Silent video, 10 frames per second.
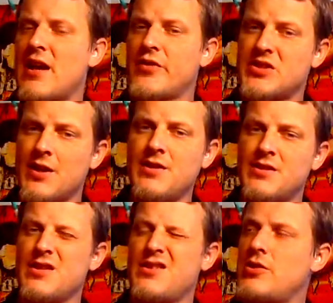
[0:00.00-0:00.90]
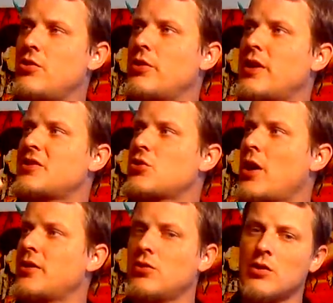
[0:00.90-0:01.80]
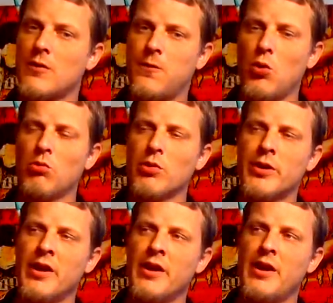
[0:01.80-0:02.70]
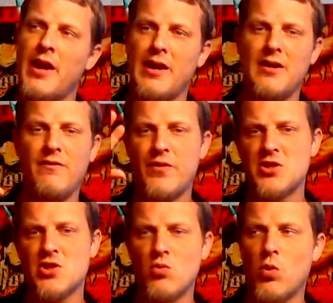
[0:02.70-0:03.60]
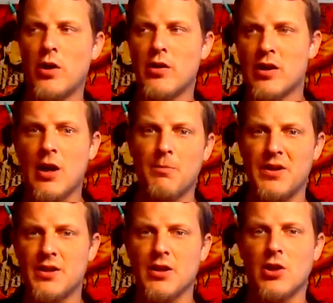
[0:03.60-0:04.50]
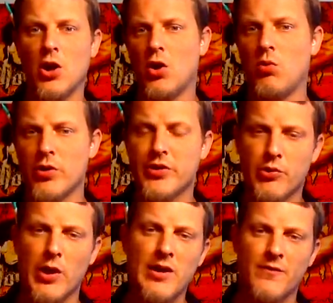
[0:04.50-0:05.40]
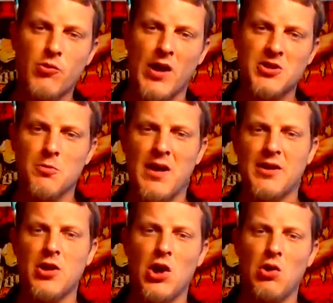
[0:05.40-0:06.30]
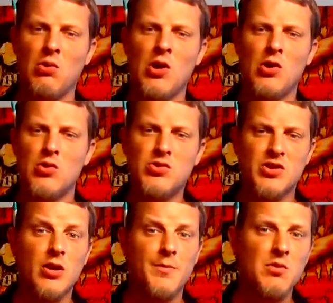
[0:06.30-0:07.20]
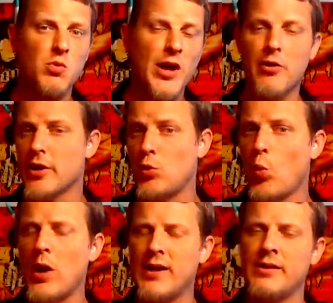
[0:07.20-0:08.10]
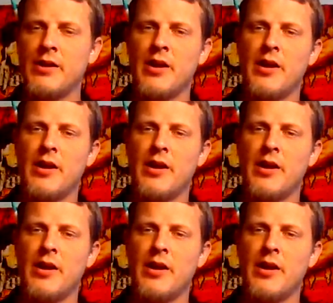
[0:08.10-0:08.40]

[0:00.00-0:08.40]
I have a tendency to do, and I try to look forward and envision where a company can go, where the creative direction might go, who's going to be where and when,